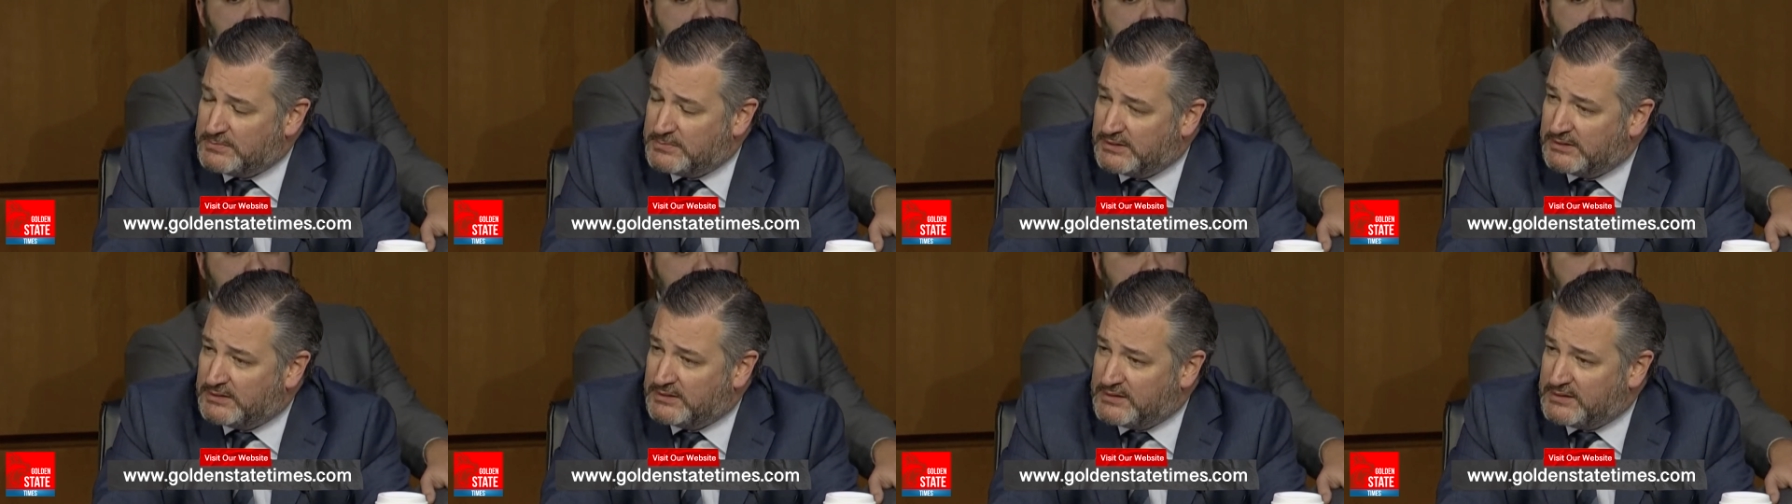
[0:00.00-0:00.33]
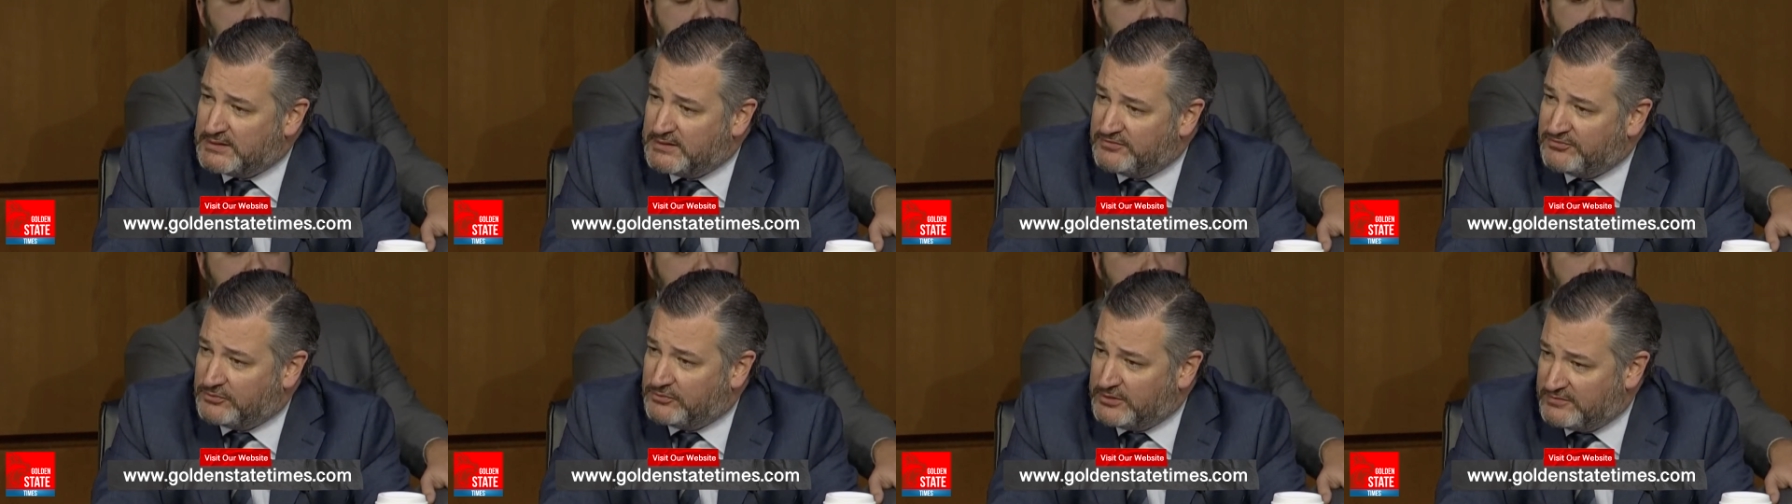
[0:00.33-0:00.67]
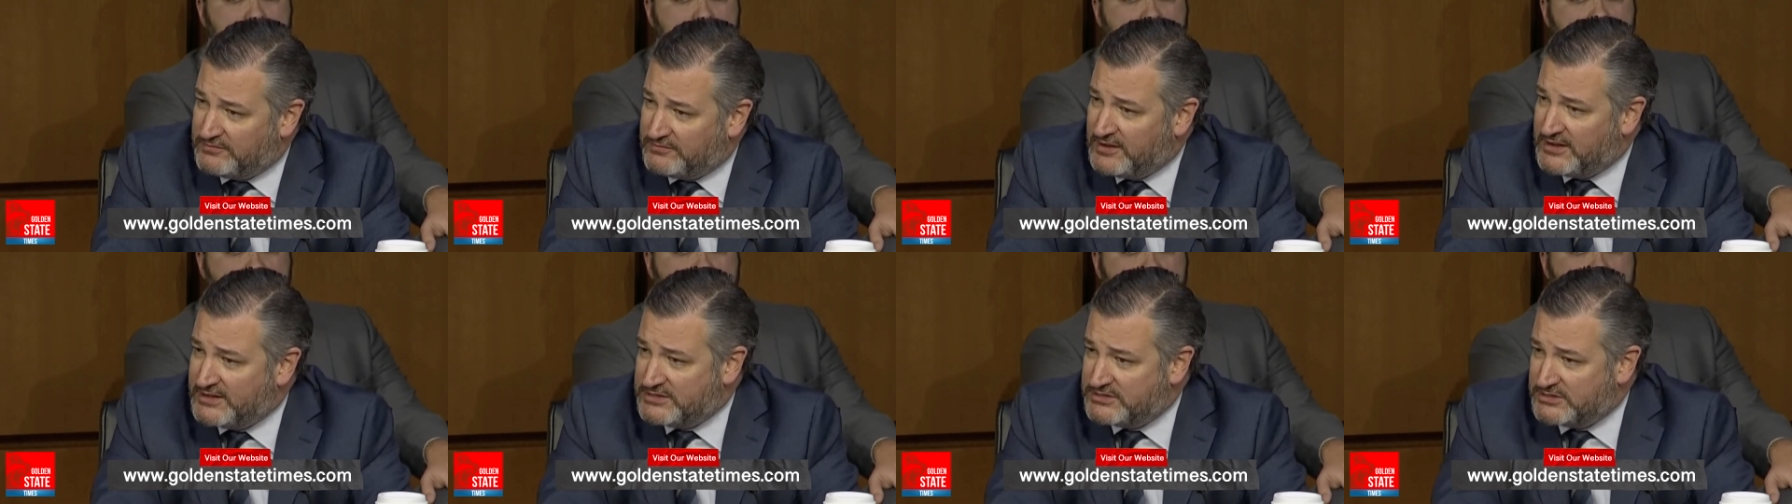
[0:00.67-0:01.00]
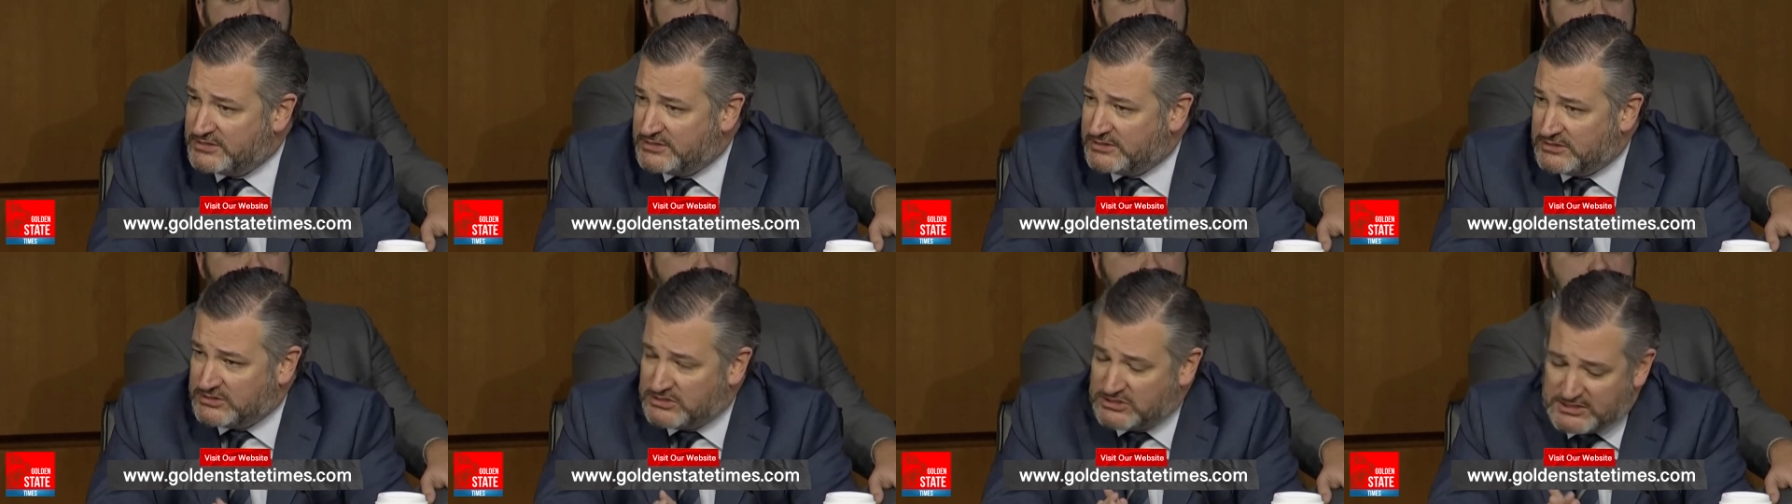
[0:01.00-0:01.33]
given the
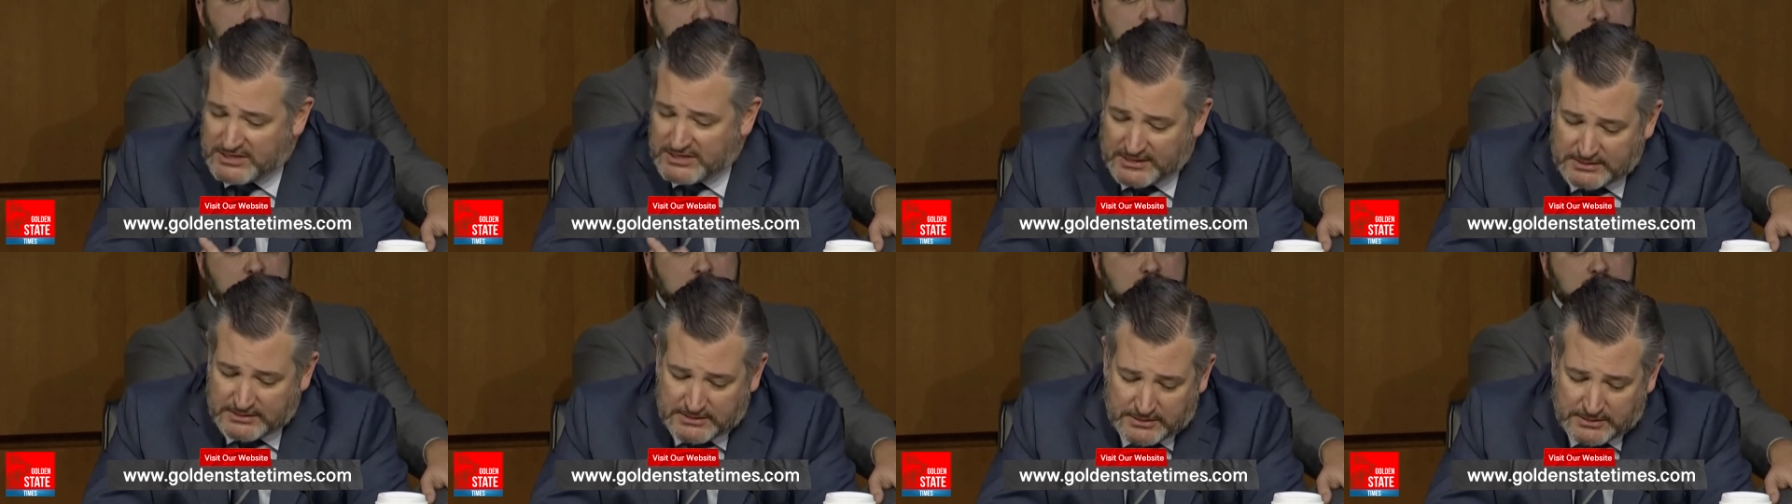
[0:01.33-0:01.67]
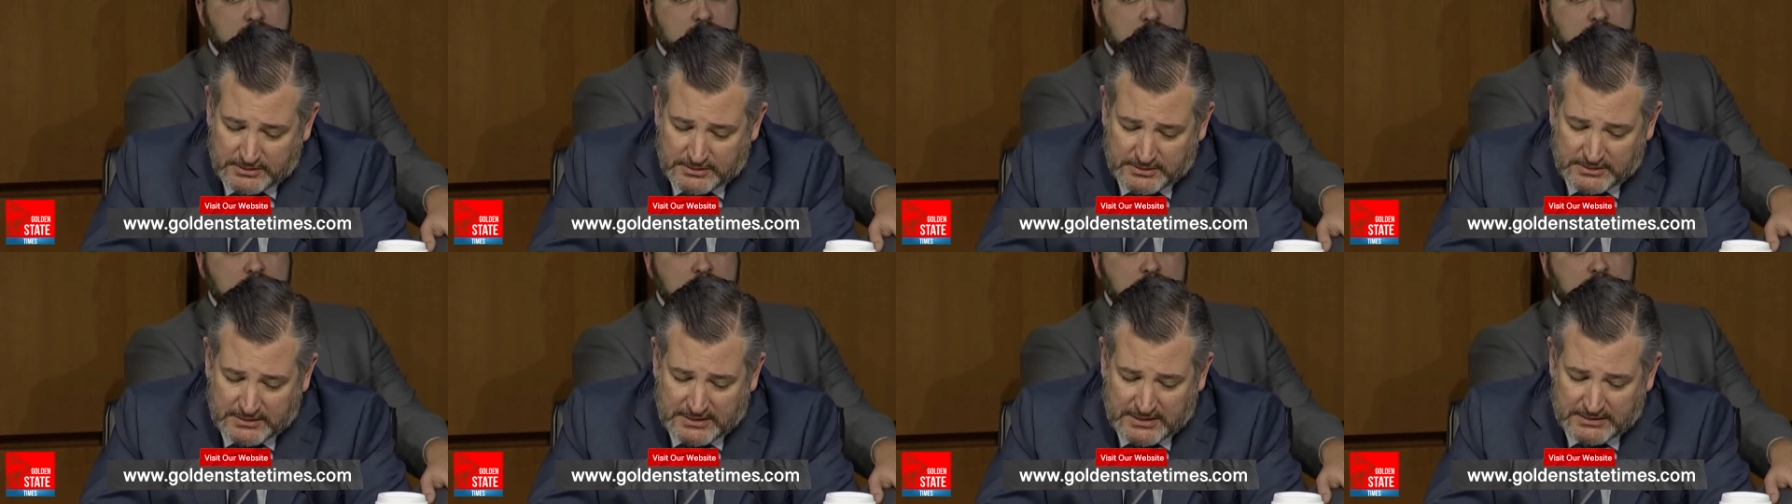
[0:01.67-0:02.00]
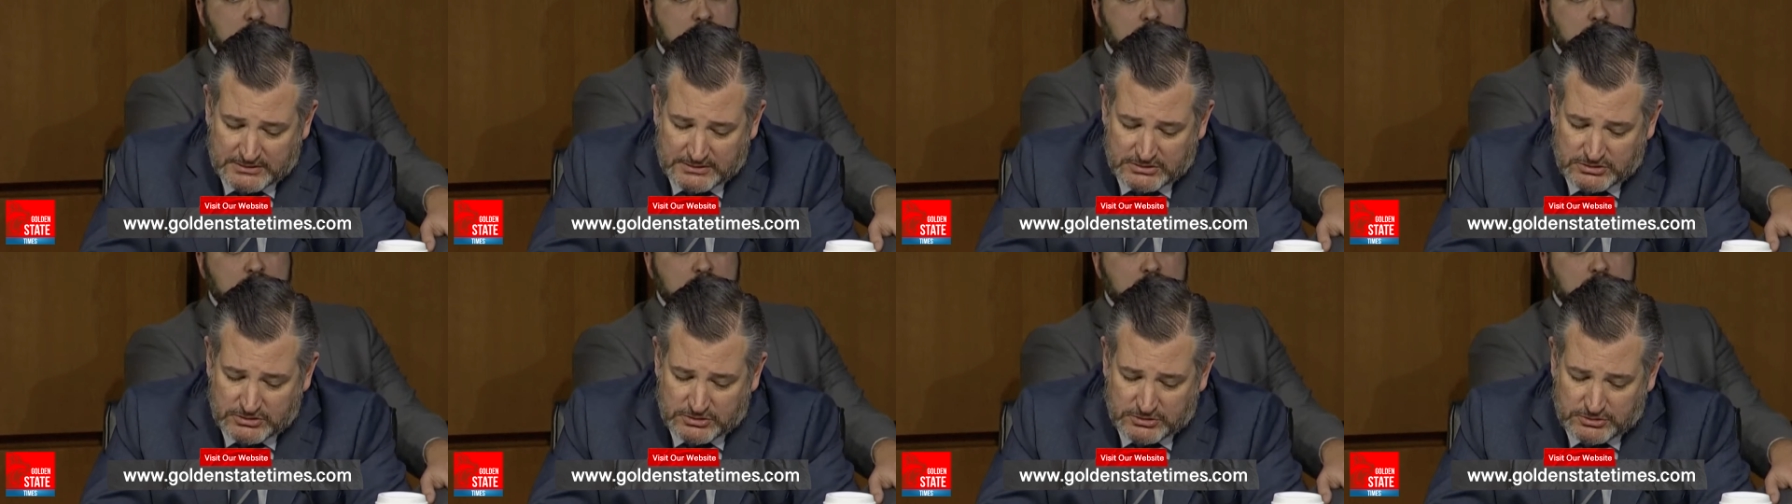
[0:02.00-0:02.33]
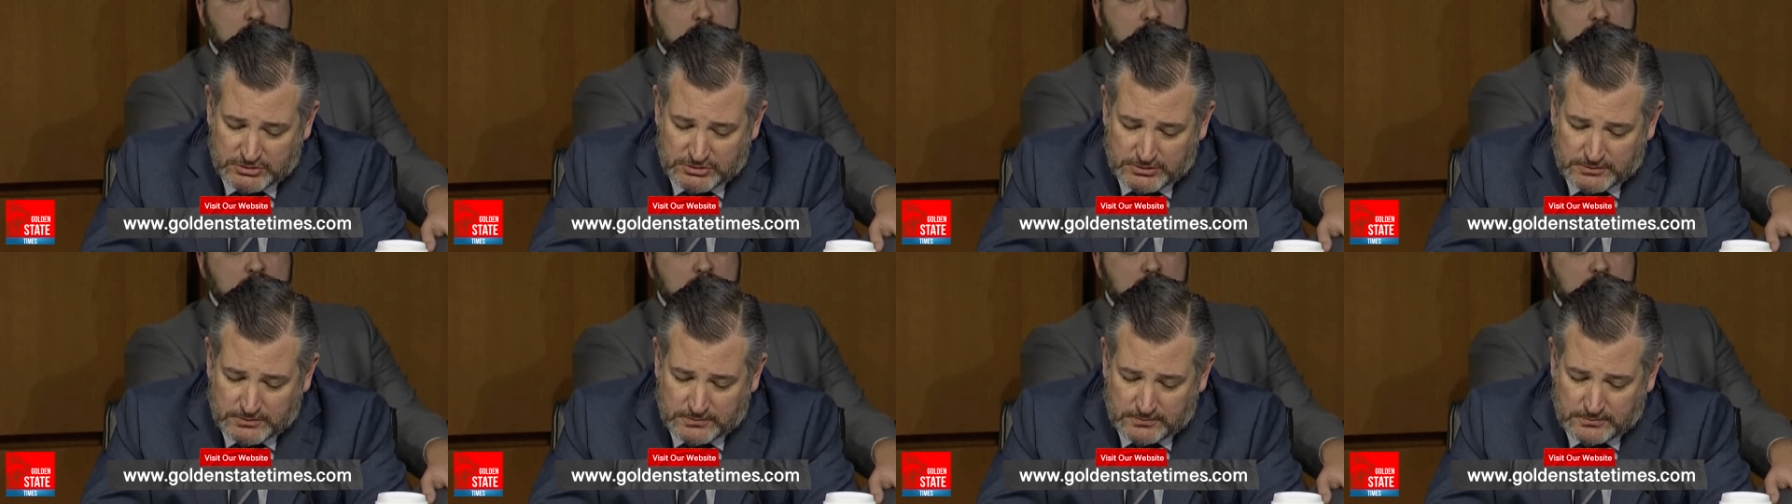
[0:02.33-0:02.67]
responsibility for advice and
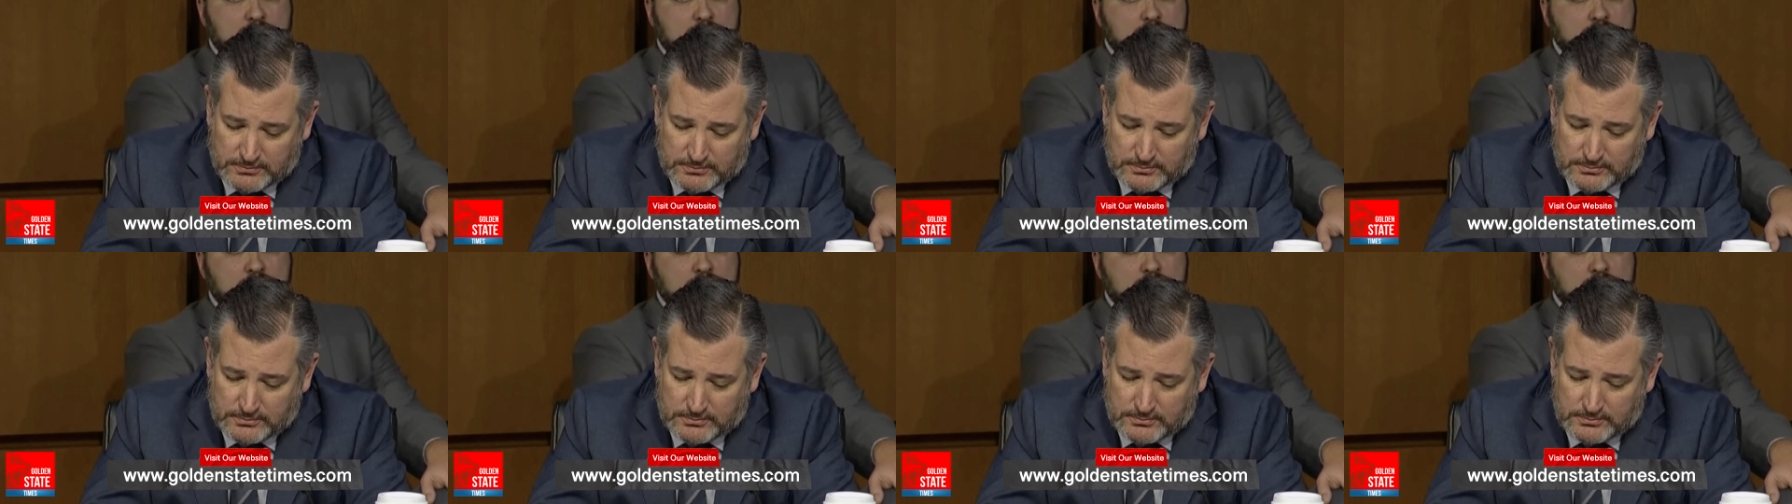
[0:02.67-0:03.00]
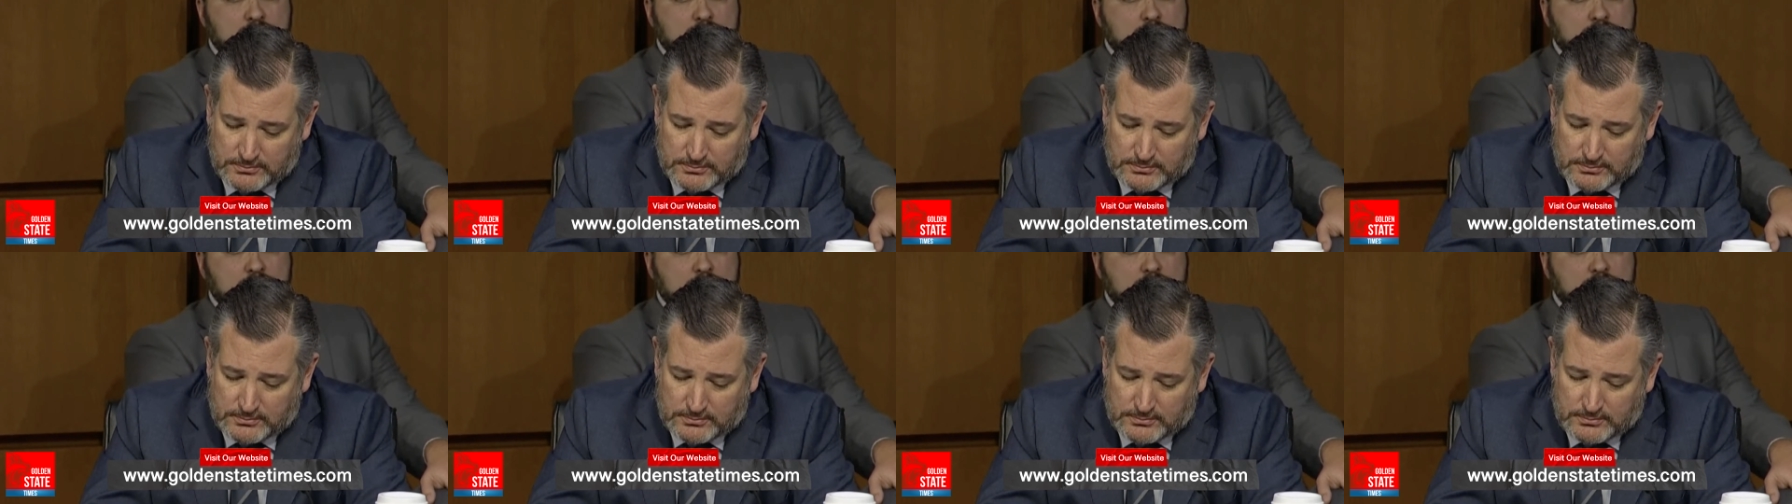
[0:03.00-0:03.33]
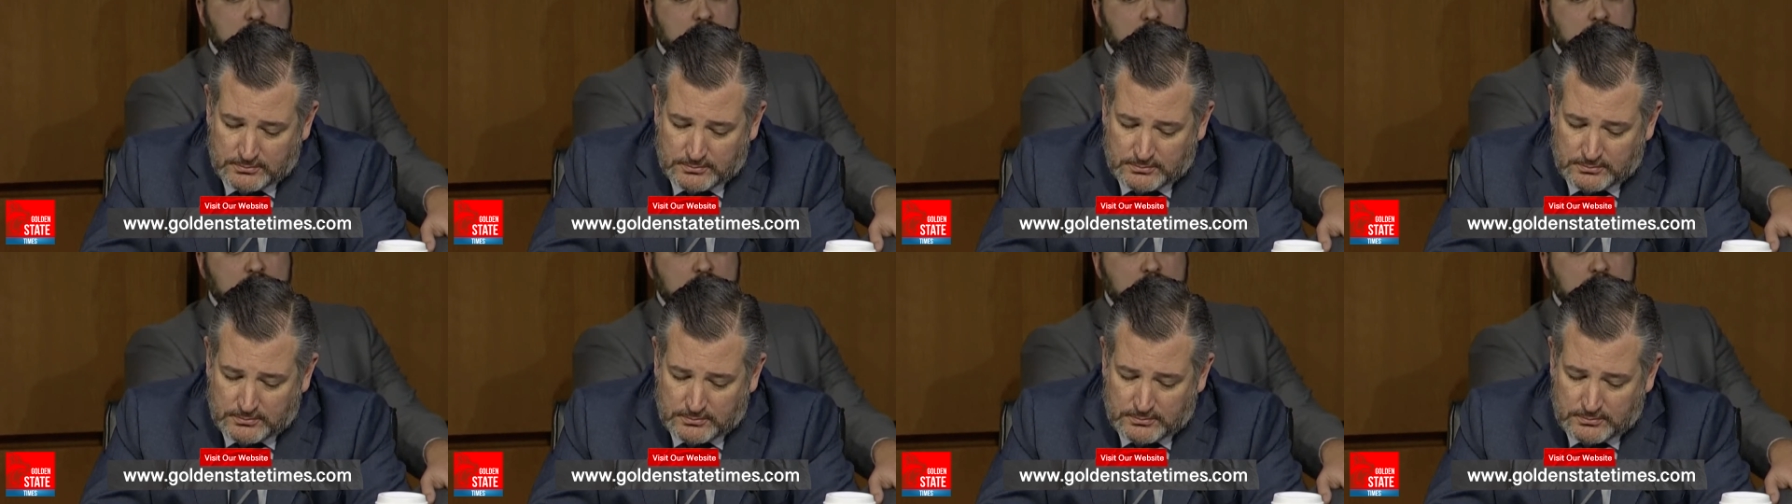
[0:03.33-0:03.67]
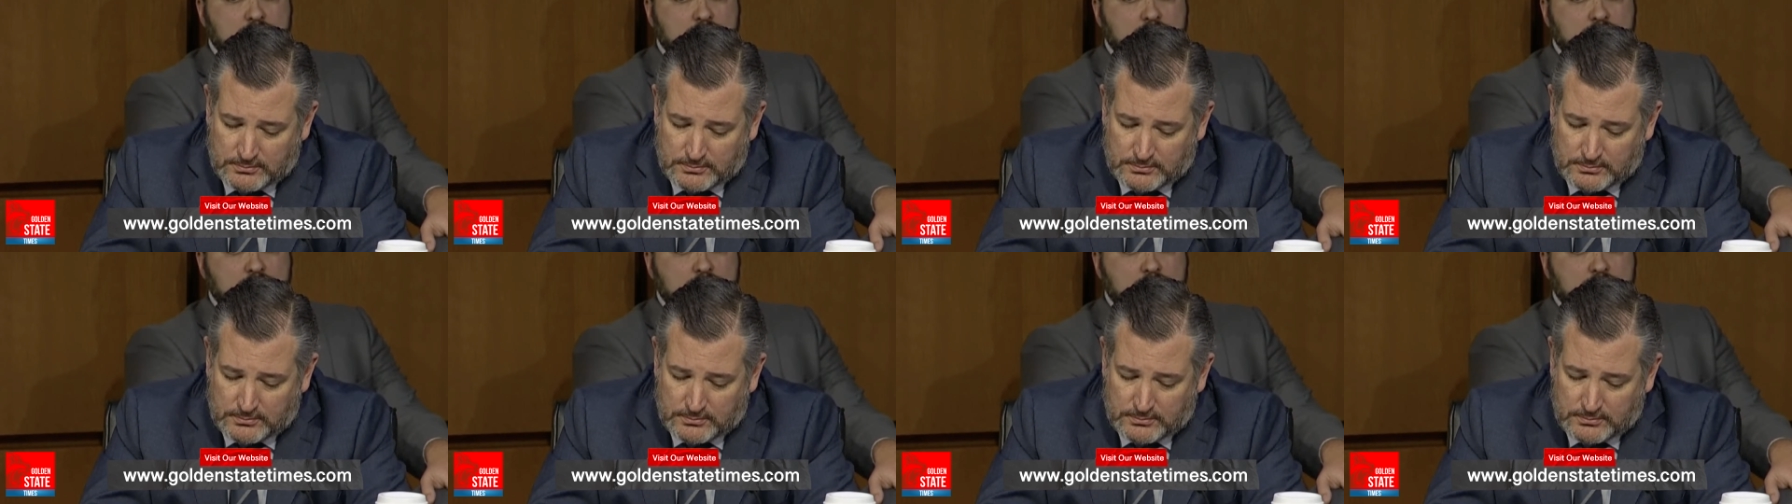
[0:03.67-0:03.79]
consent under the Constitution,